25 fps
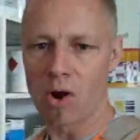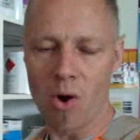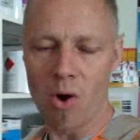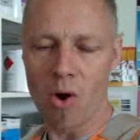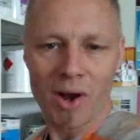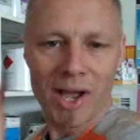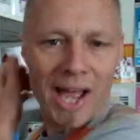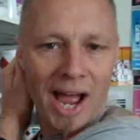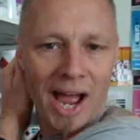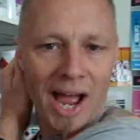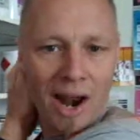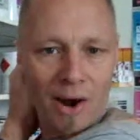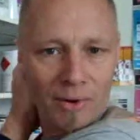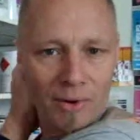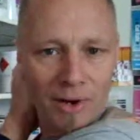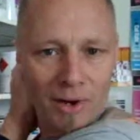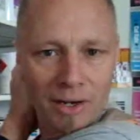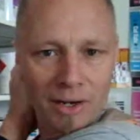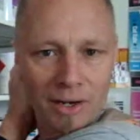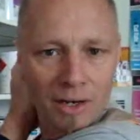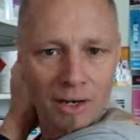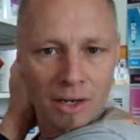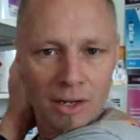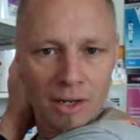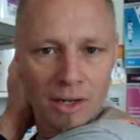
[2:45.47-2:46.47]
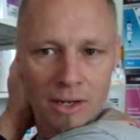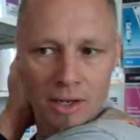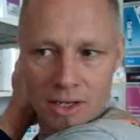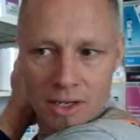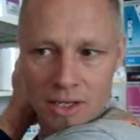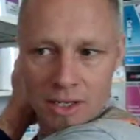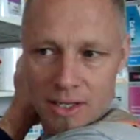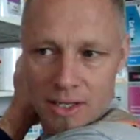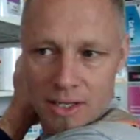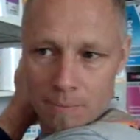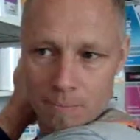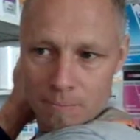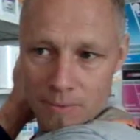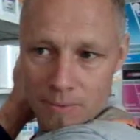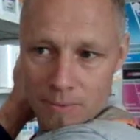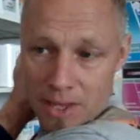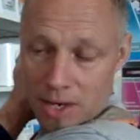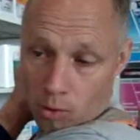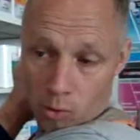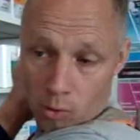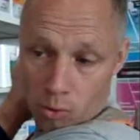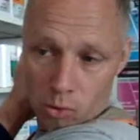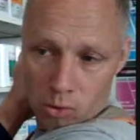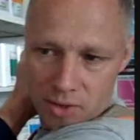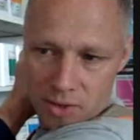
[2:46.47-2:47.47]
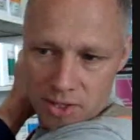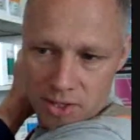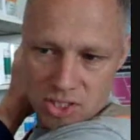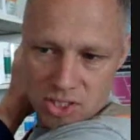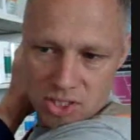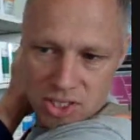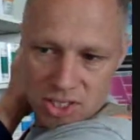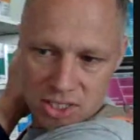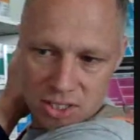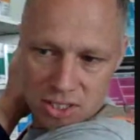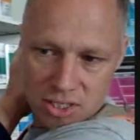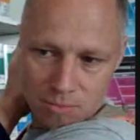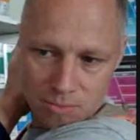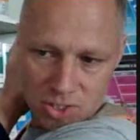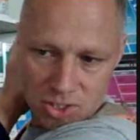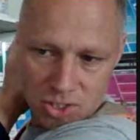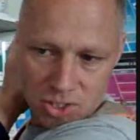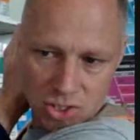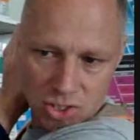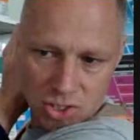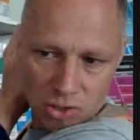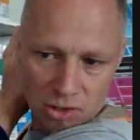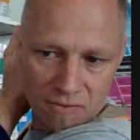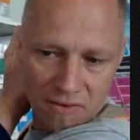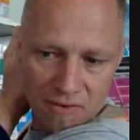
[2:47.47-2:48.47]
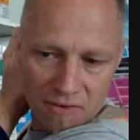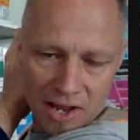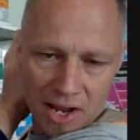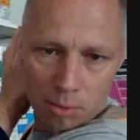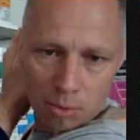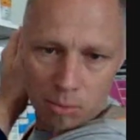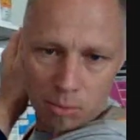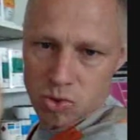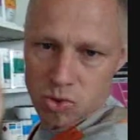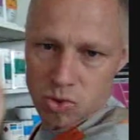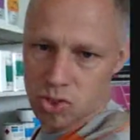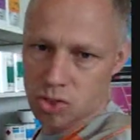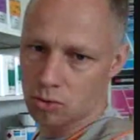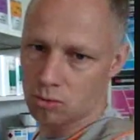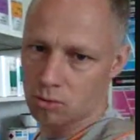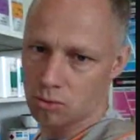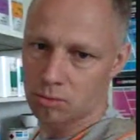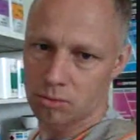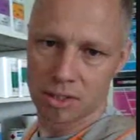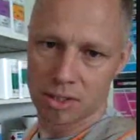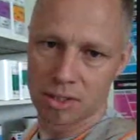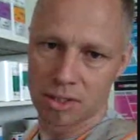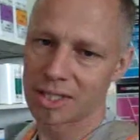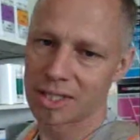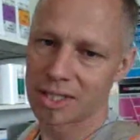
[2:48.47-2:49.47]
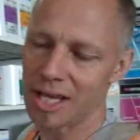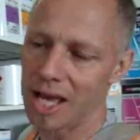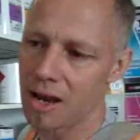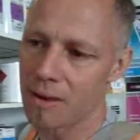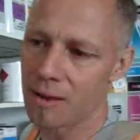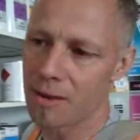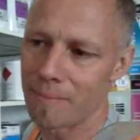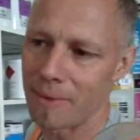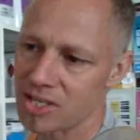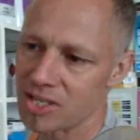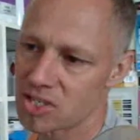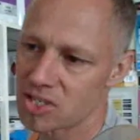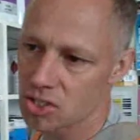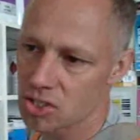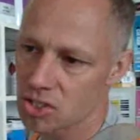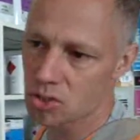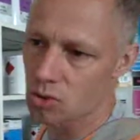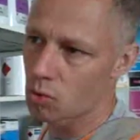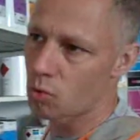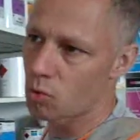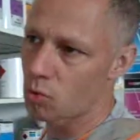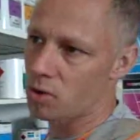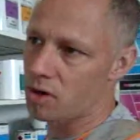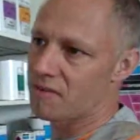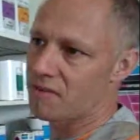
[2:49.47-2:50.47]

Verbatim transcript: your whole car in. Yep, and all of these systems are still available in colour matches or